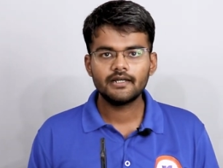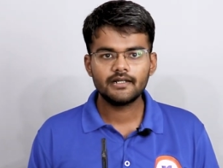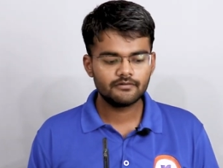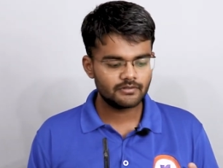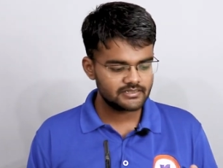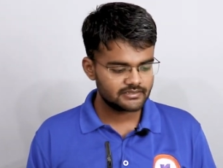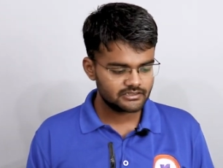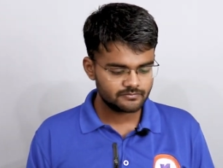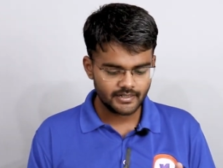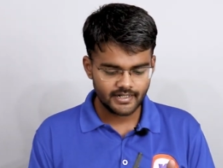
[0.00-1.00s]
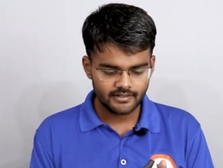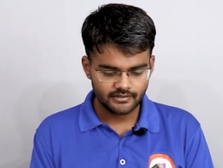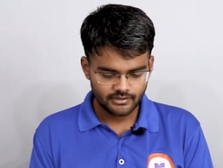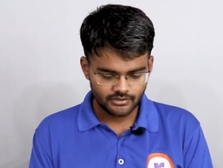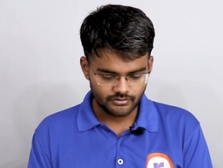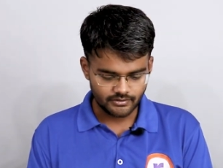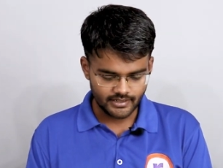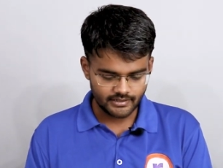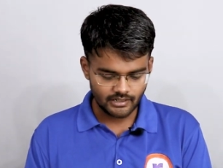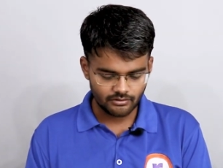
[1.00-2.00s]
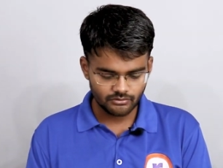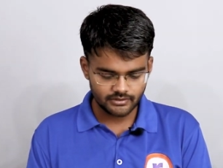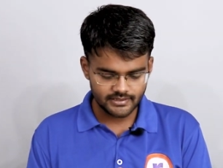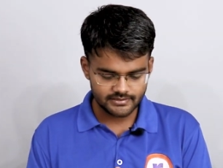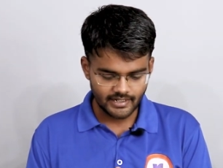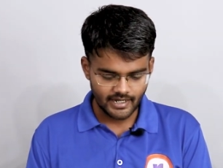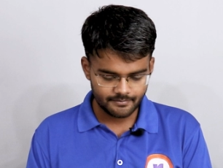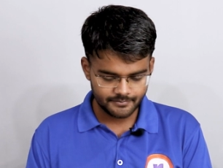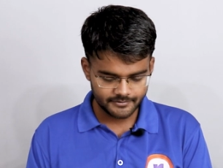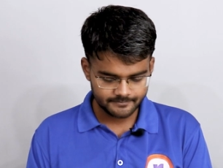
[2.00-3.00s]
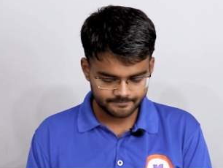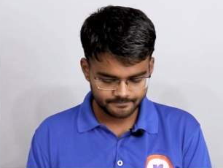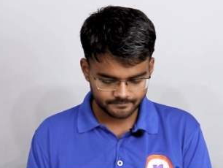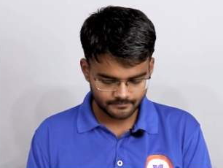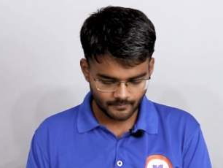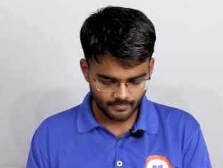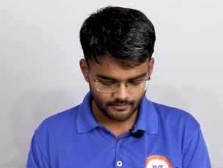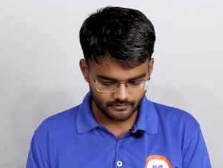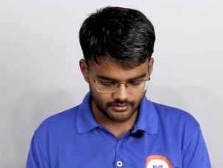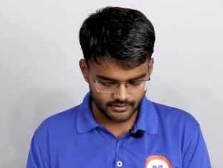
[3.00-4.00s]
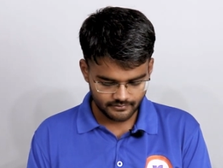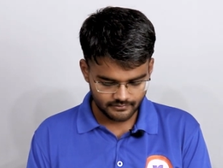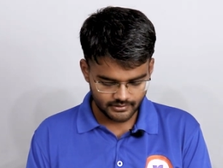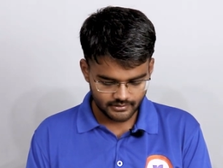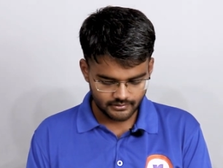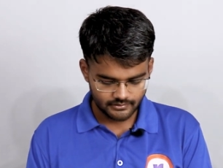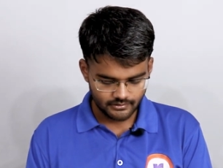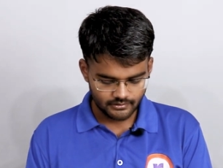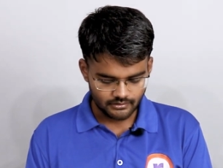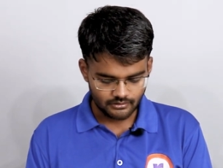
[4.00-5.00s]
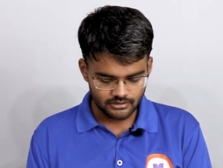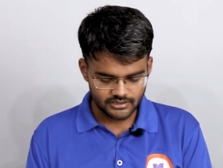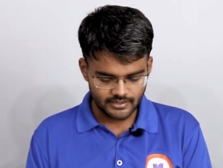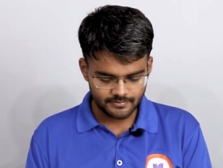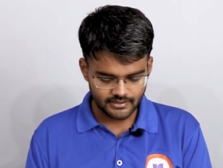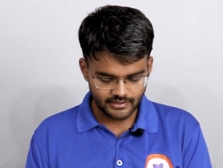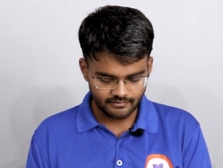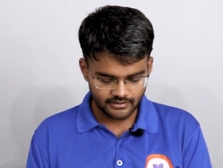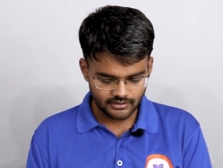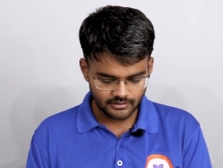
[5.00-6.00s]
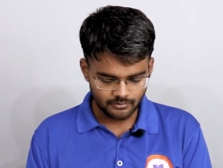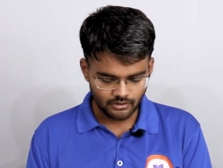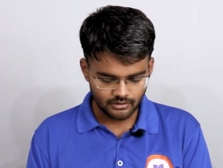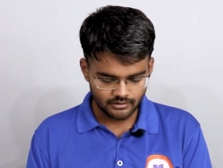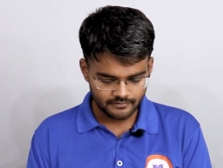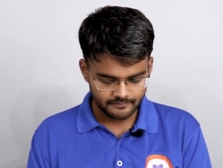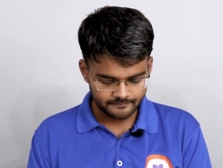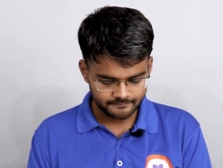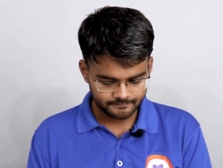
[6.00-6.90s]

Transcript: and once it's paired you can download this app okay all steps are given in the blog